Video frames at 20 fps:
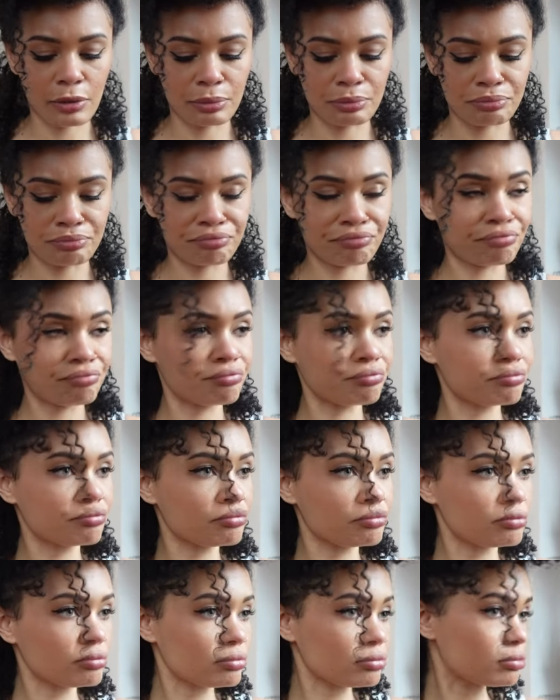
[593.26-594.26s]

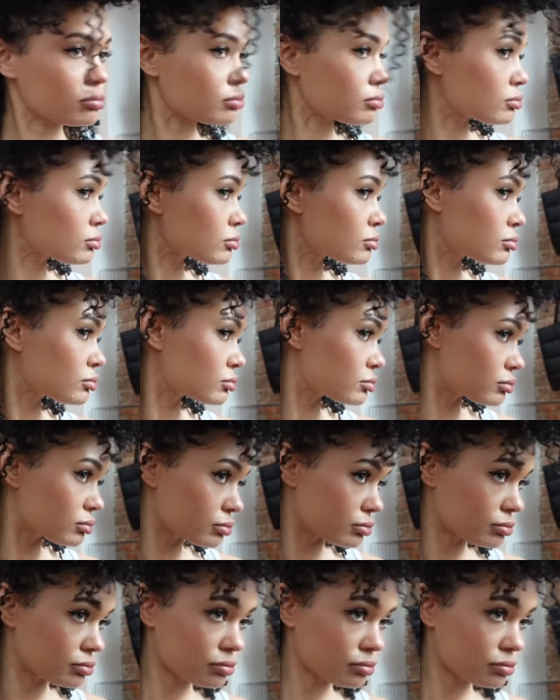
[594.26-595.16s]
Nothing is said.